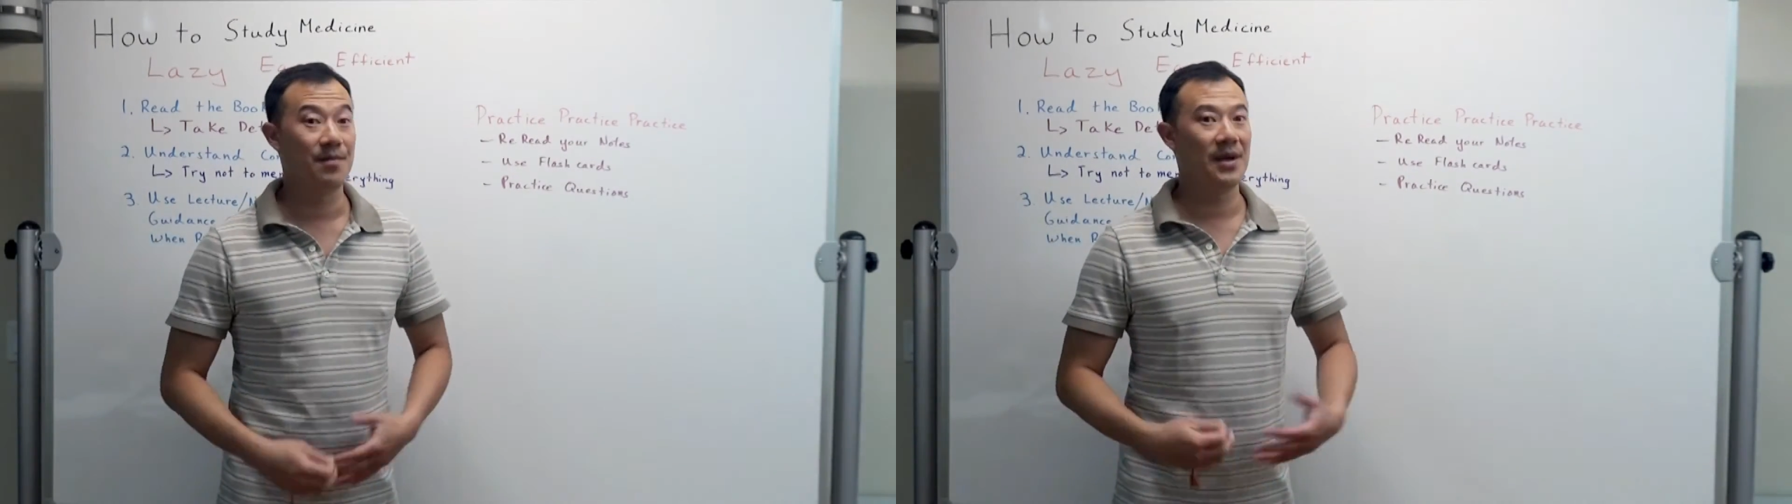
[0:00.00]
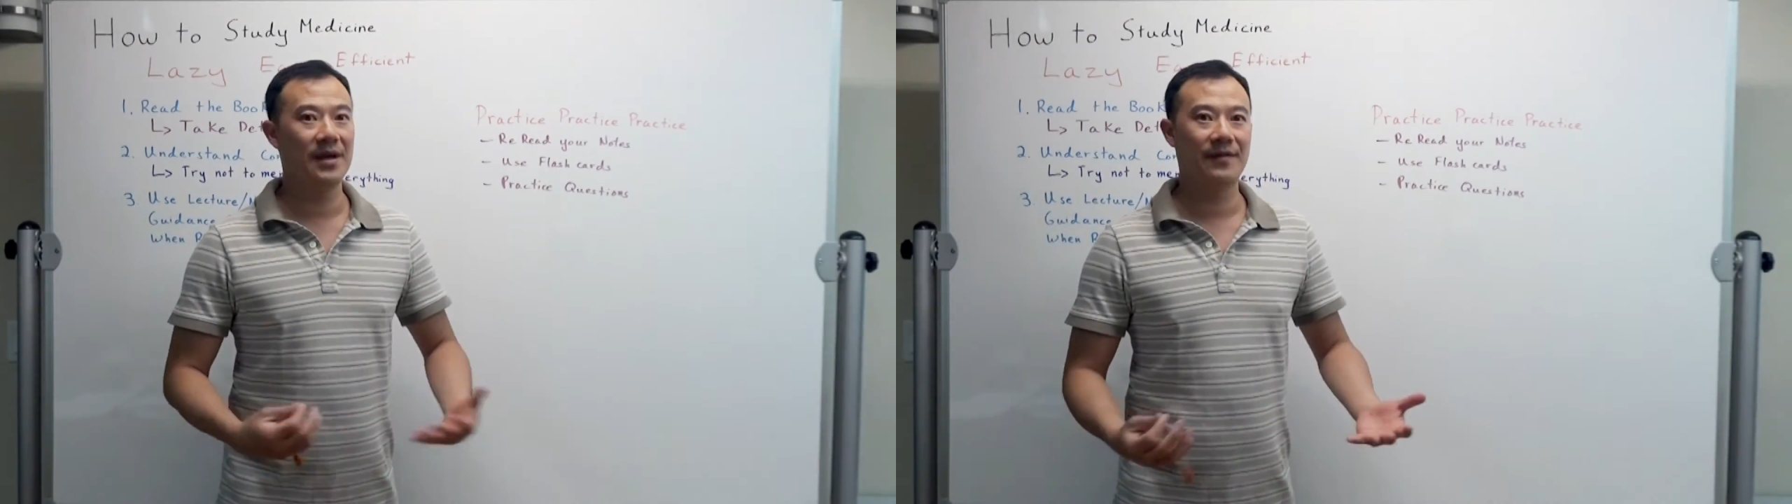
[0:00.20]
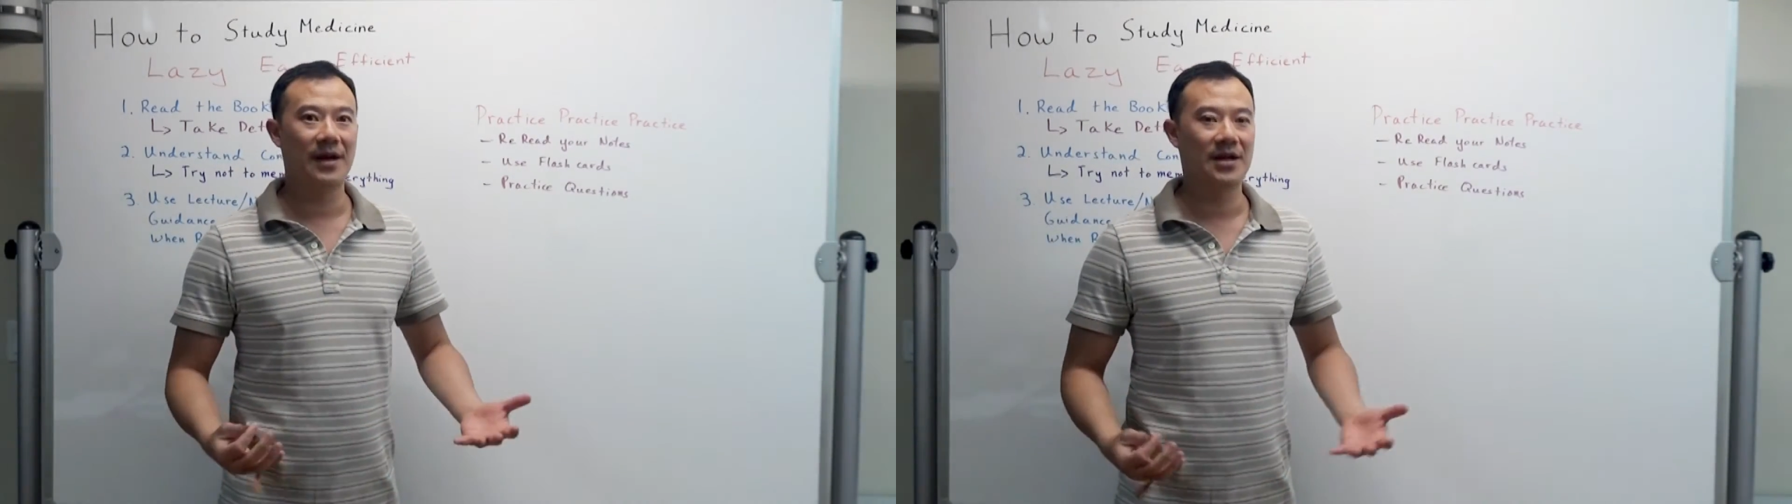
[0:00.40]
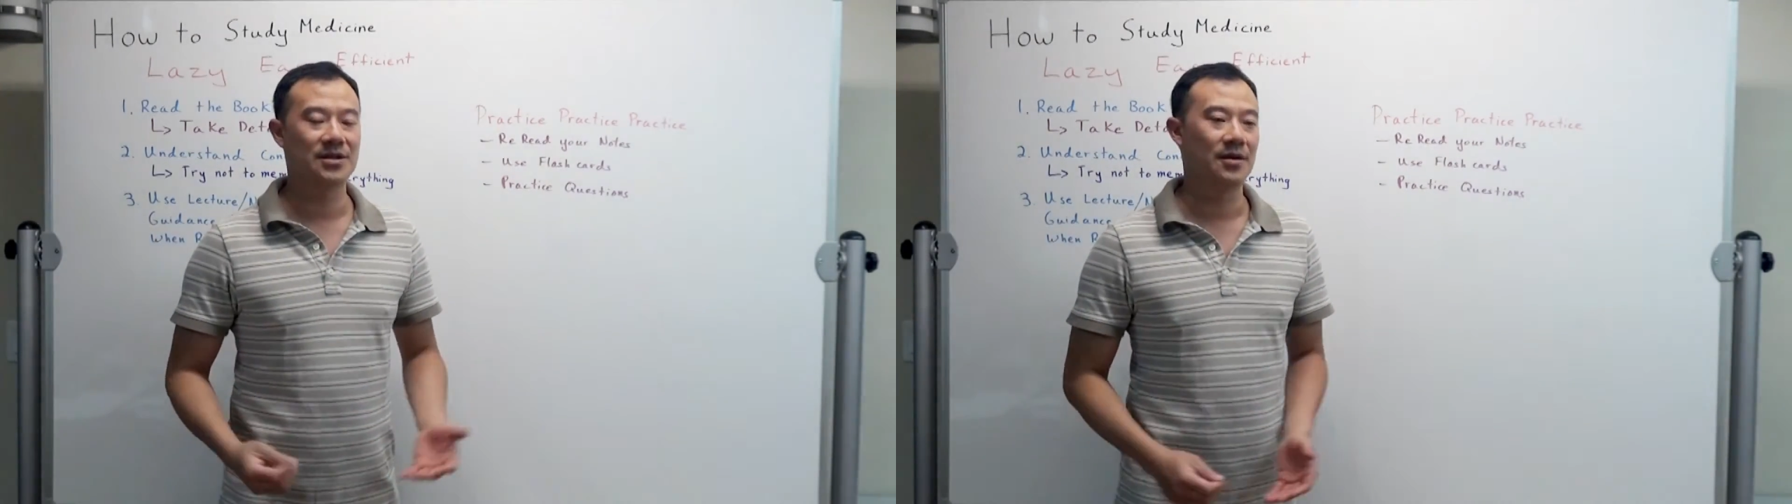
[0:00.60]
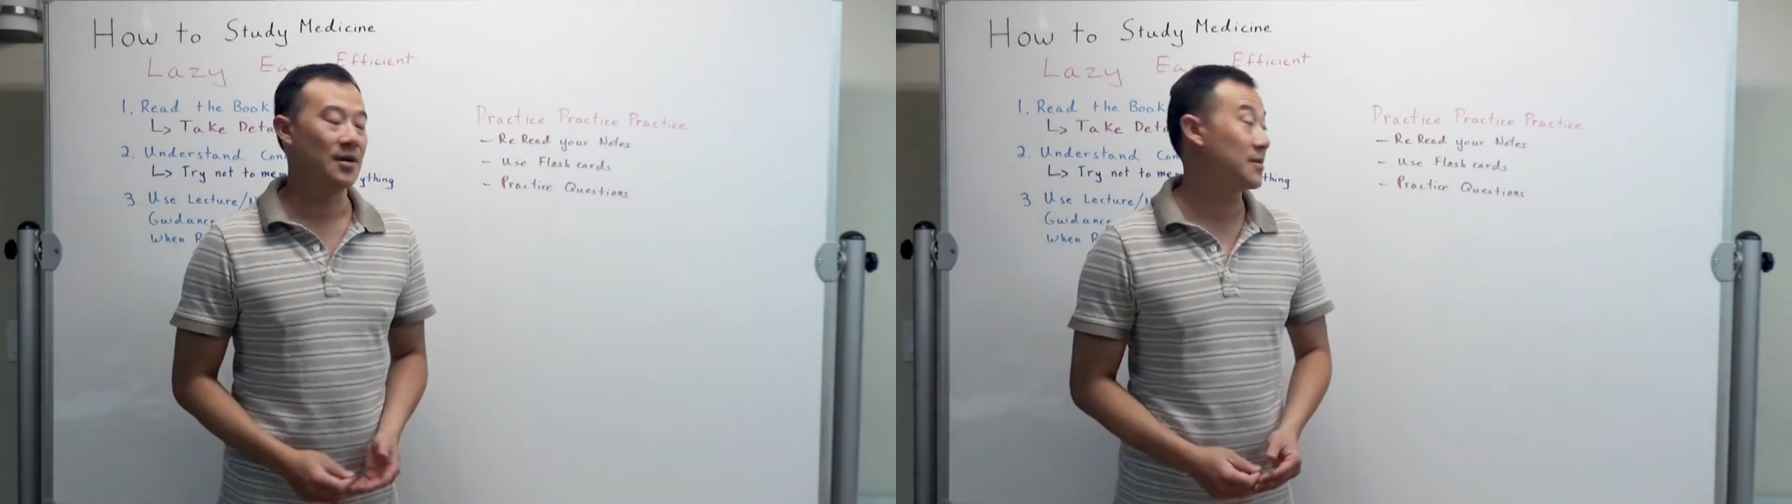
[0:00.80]
make
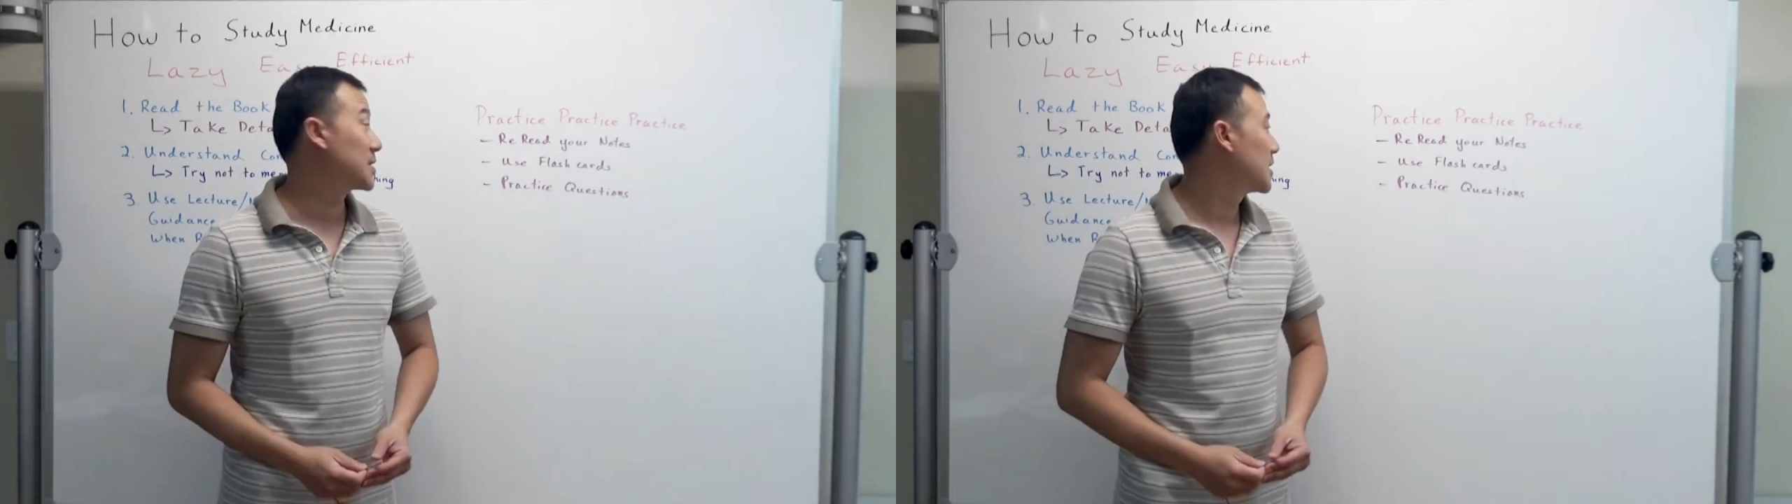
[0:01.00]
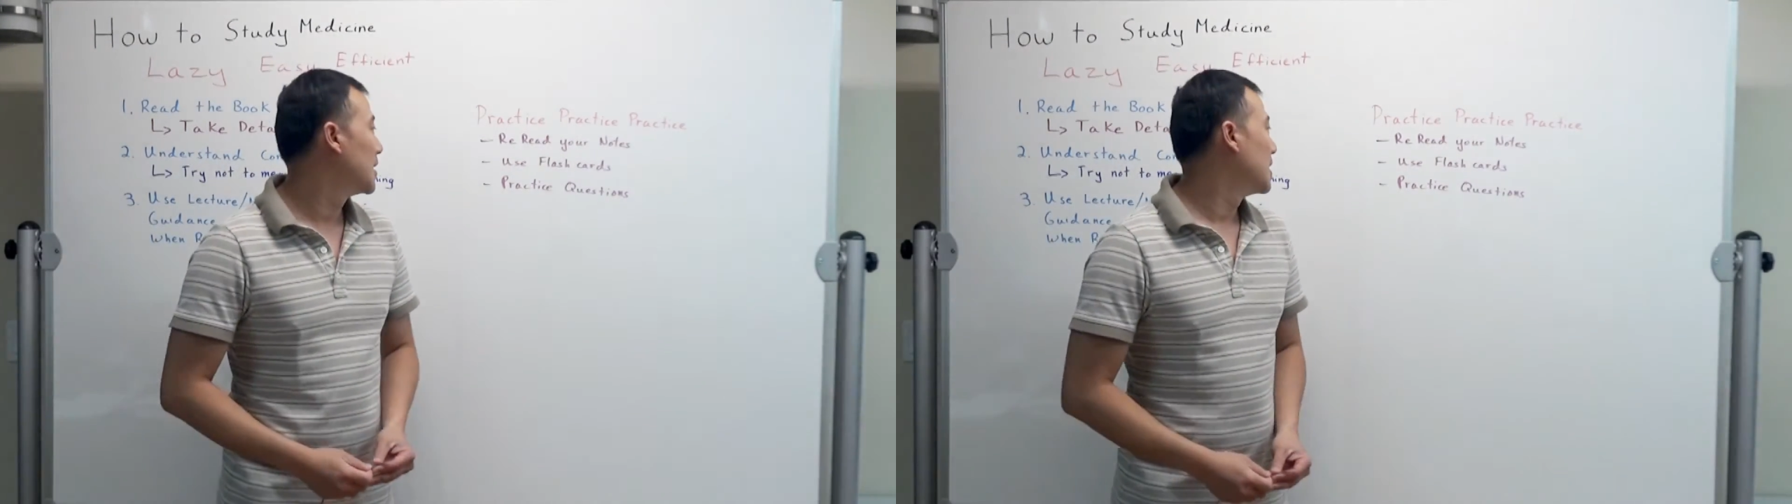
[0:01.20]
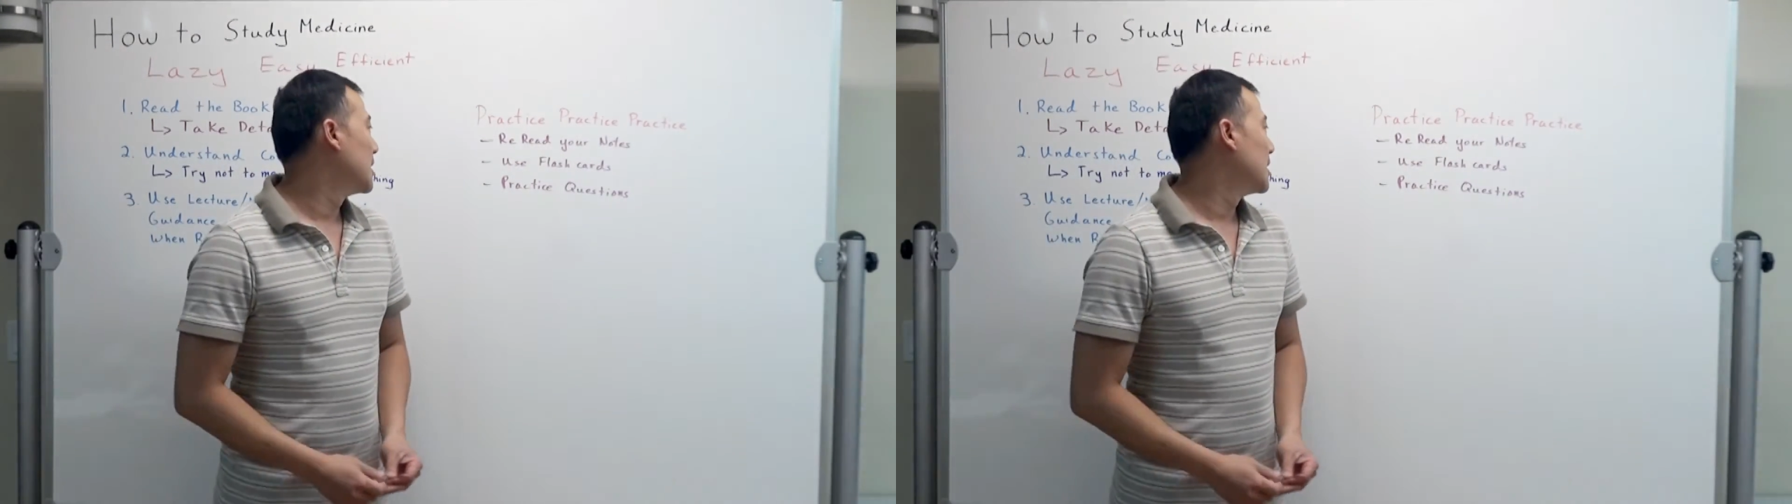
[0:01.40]
flashcards,